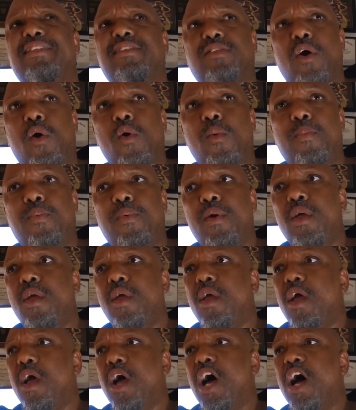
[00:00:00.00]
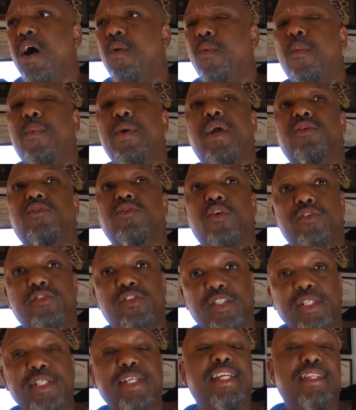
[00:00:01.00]
that scope, uh, what we
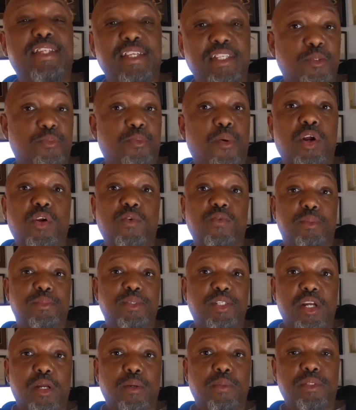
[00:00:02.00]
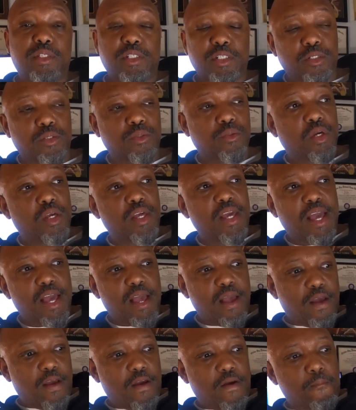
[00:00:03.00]
understood, and this is part of what I'm sharing with you,
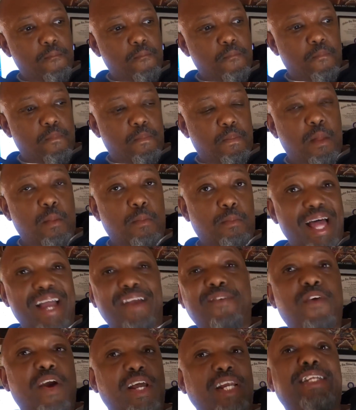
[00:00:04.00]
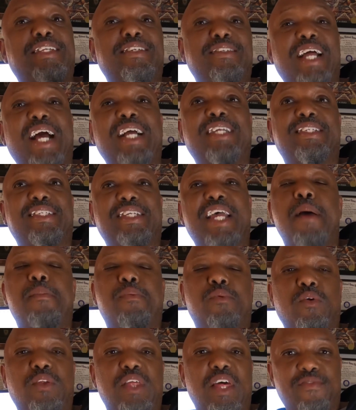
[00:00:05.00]
Black Friday does not just
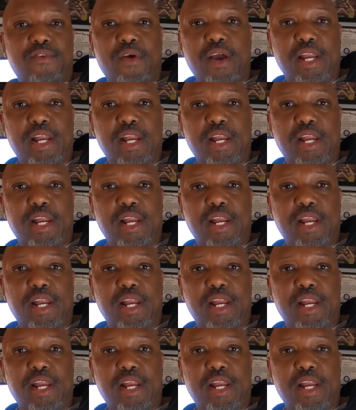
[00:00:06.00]
happen on that